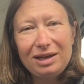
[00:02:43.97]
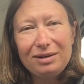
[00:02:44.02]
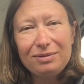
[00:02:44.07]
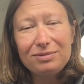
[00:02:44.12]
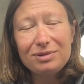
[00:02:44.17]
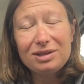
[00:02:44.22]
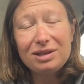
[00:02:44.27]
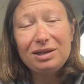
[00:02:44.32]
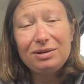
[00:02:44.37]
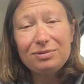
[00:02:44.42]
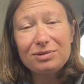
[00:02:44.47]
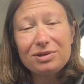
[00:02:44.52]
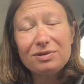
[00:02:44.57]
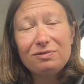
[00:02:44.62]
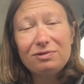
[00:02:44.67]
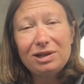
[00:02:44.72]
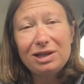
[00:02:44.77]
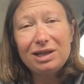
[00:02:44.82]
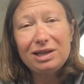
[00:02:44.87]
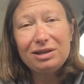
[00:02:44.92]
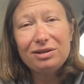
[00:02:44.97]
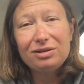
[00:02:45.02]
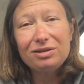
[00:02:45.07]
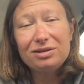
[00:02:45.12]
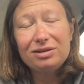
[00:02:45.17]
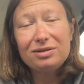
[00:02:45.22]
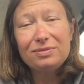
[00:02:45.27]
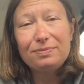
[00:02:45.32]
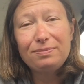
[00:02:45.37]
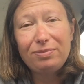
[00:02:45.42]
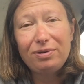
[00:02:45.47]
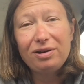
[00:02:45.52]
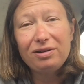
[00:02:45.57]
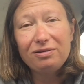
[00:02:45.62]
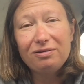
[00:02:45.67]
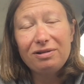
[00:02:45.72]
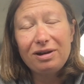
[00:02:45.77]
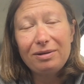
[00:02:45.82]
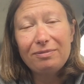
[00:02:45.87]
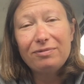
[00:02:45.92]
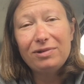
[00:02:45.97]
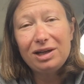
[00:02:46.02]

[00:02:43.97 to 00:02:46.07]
It was a really good program,